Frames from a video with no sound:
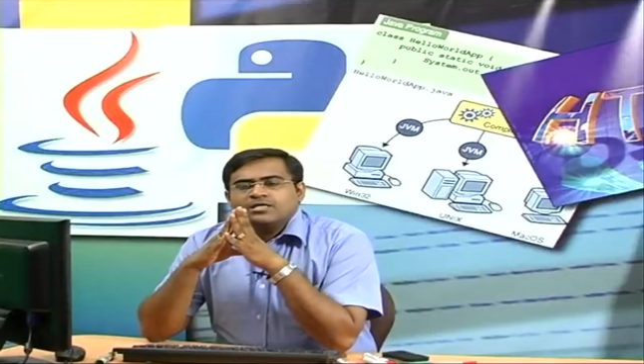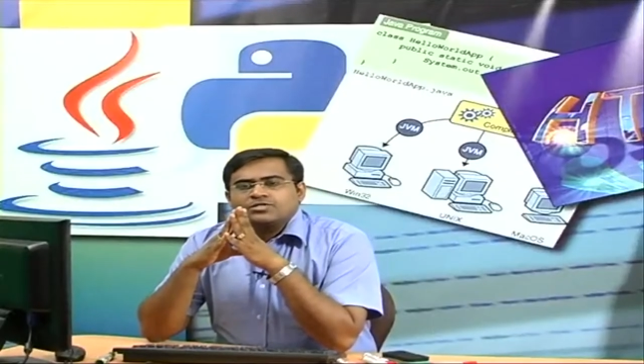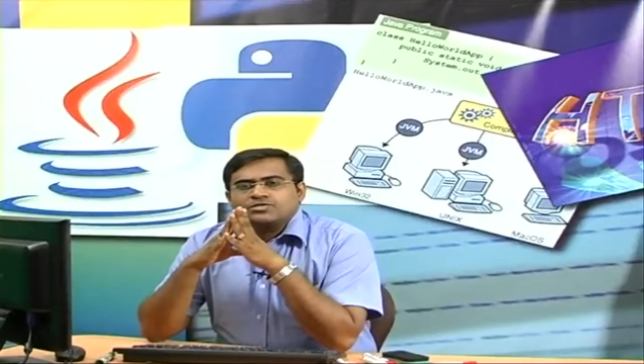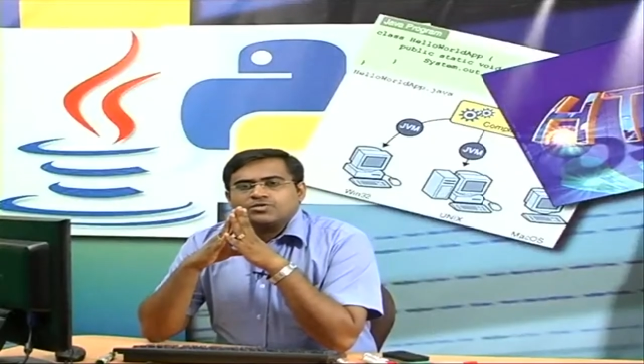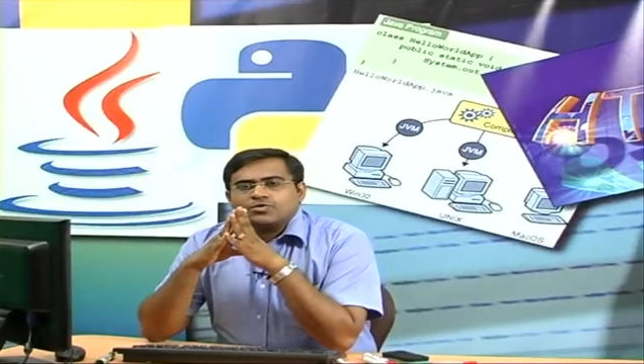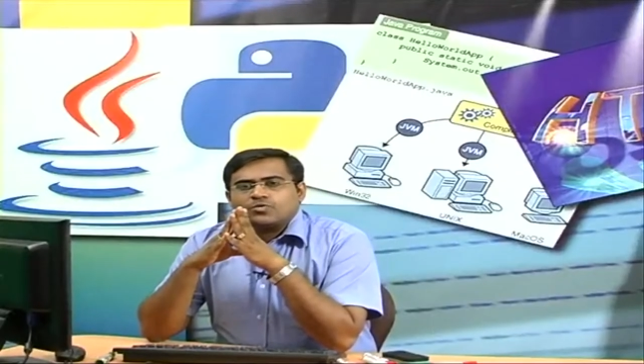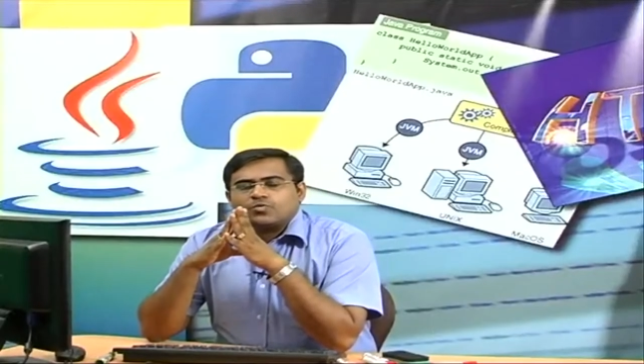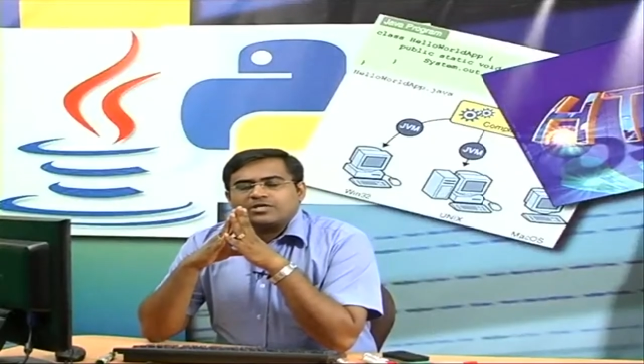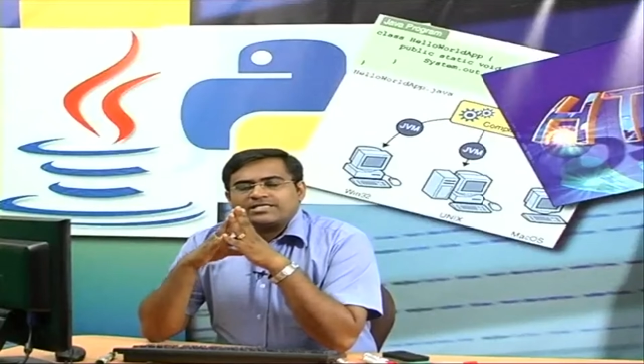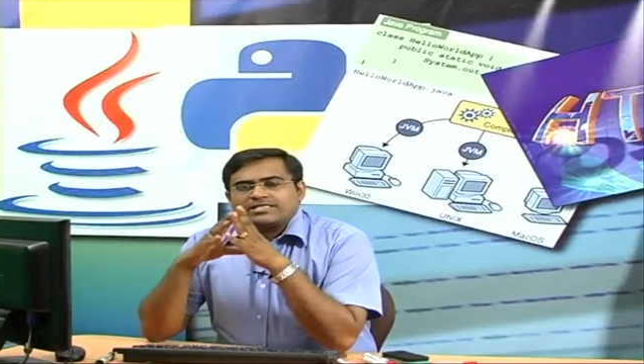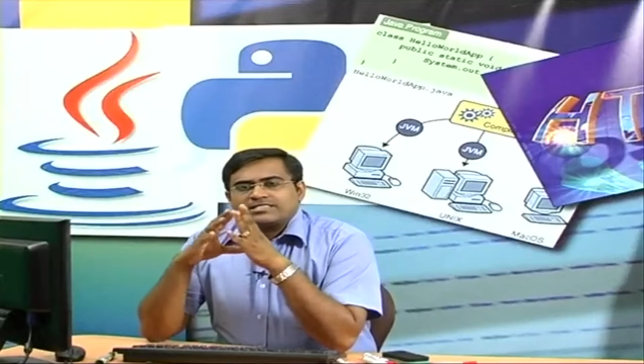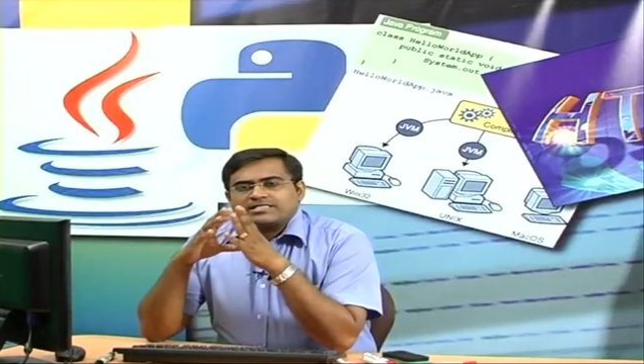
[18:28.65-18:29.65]
So
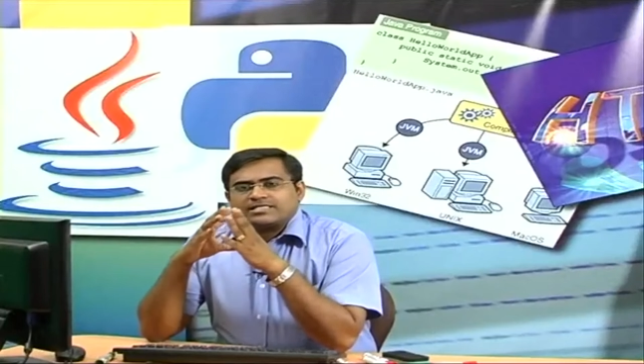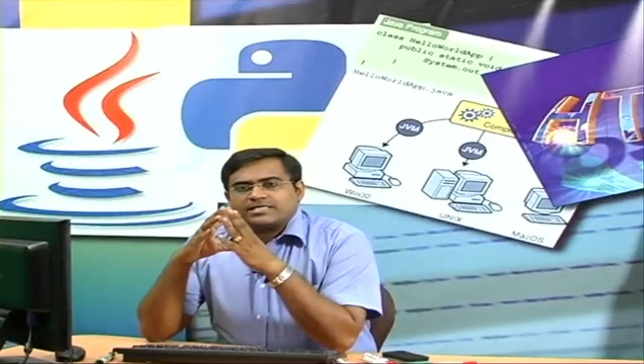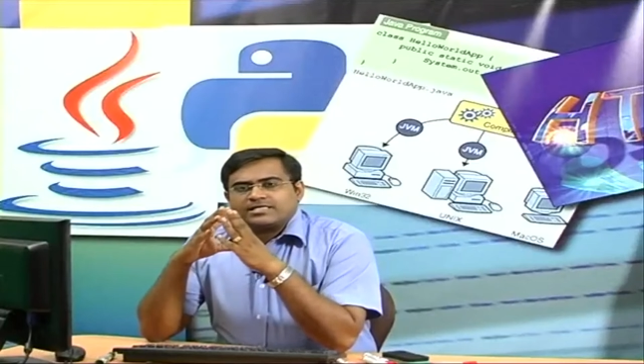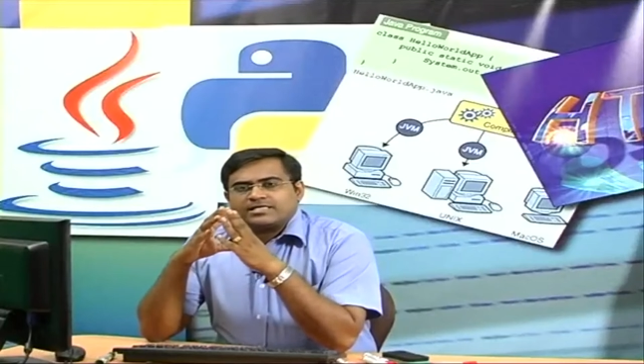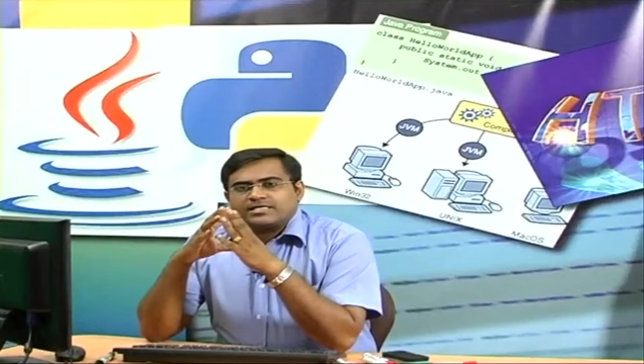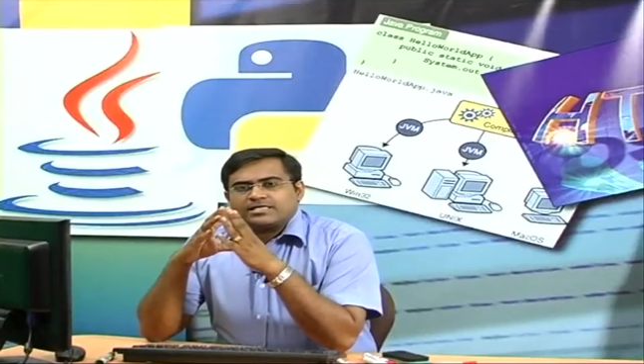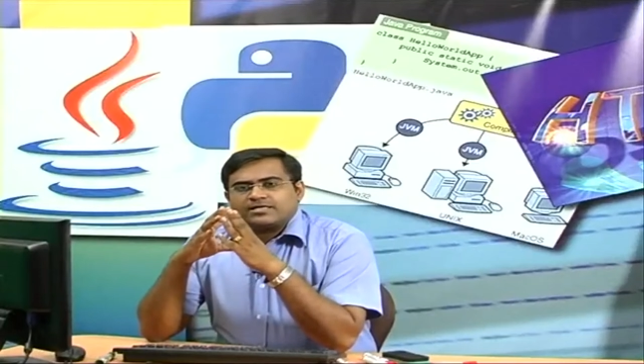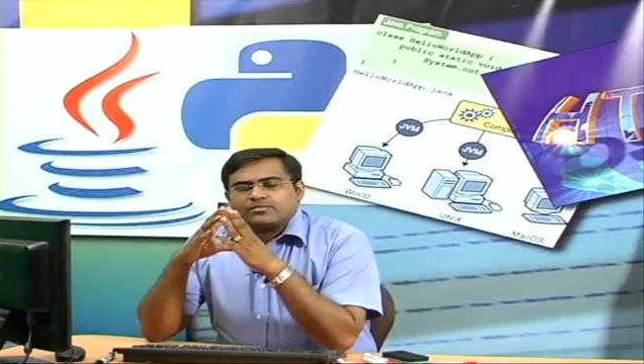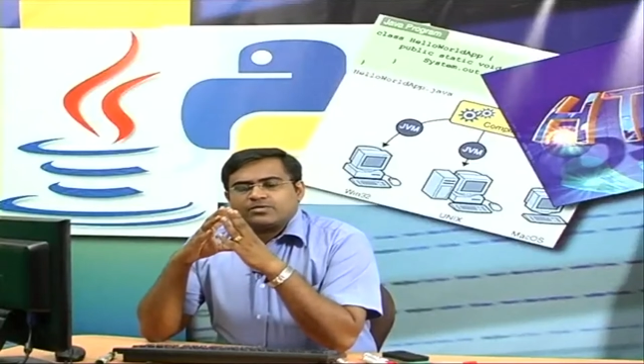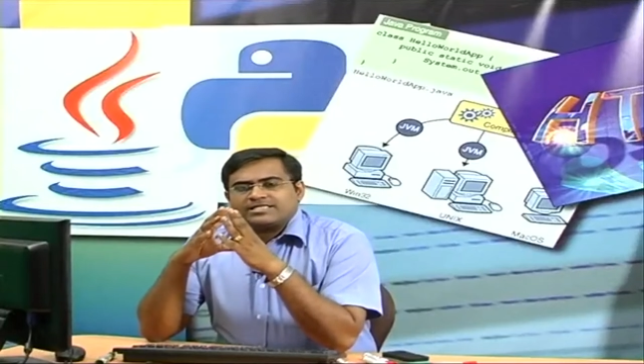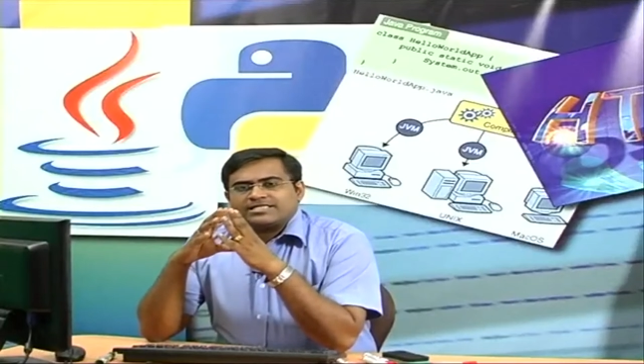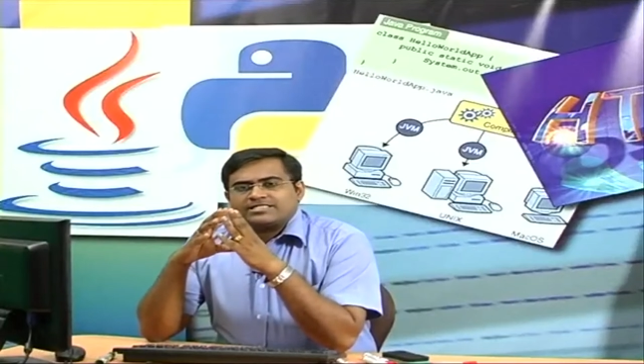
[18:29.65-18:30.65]
what is the
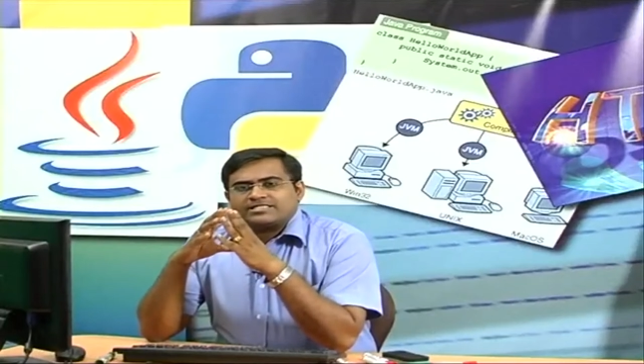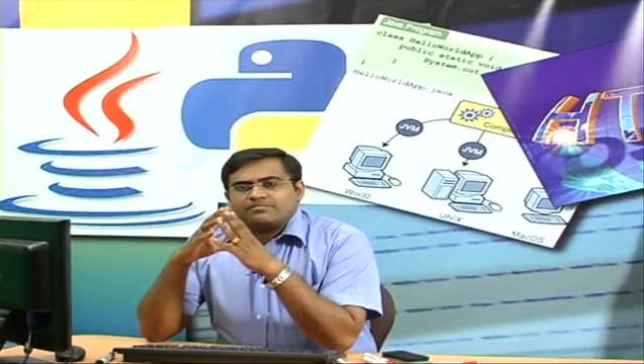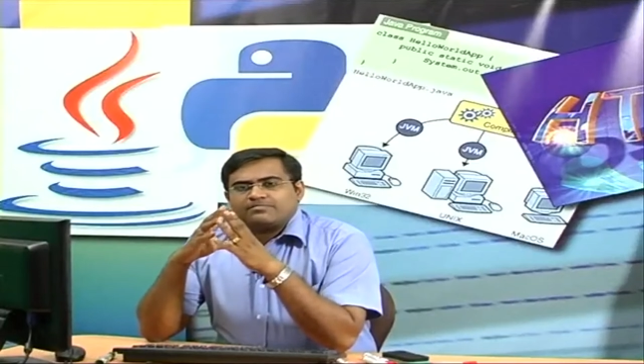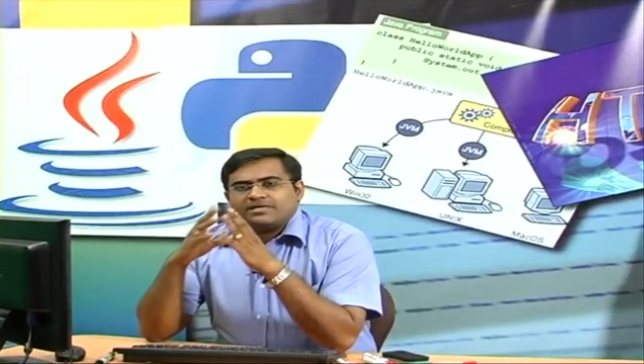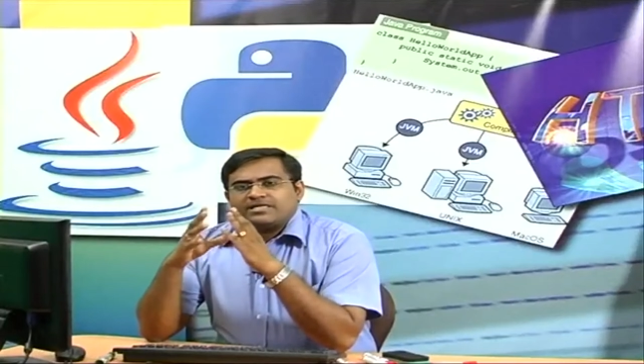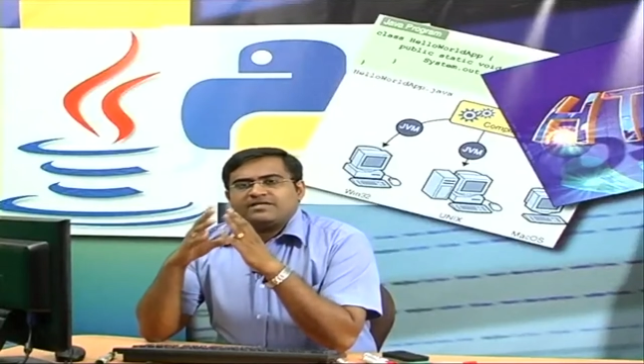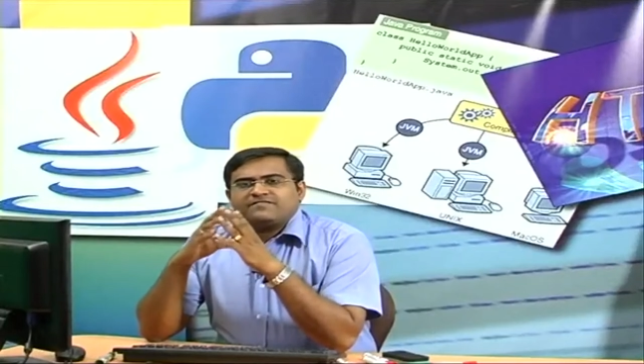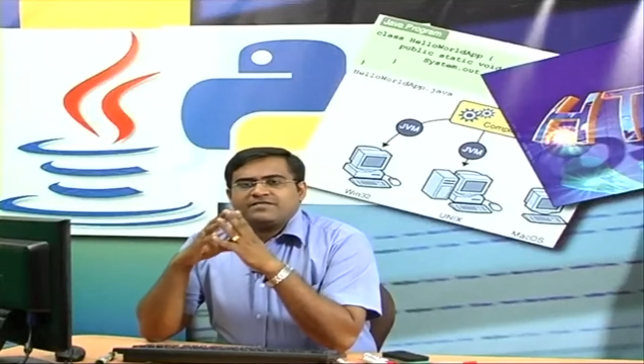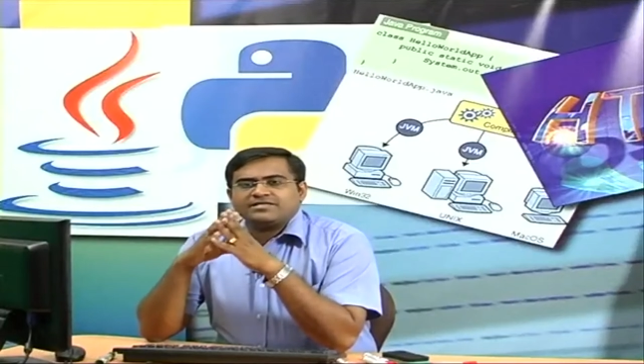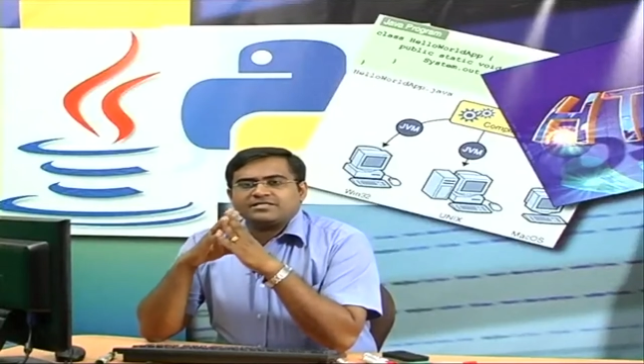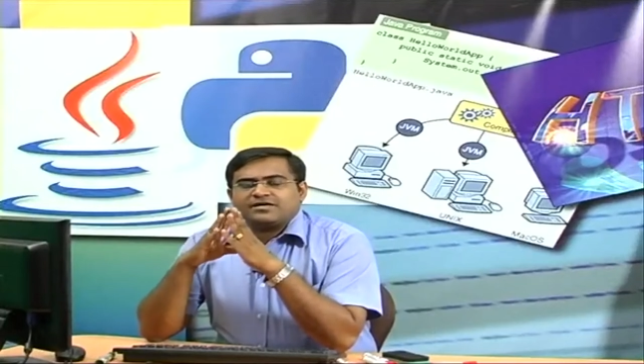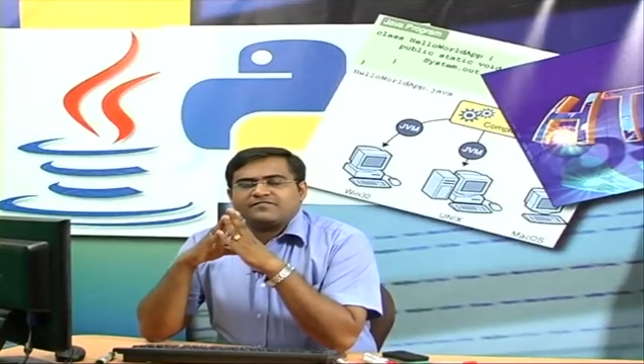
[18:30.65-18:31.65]

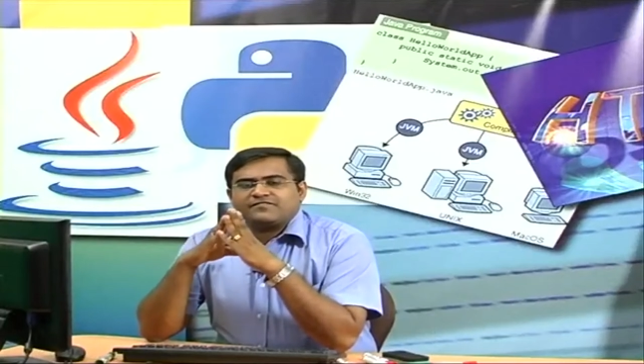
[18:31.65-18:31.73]
benefit of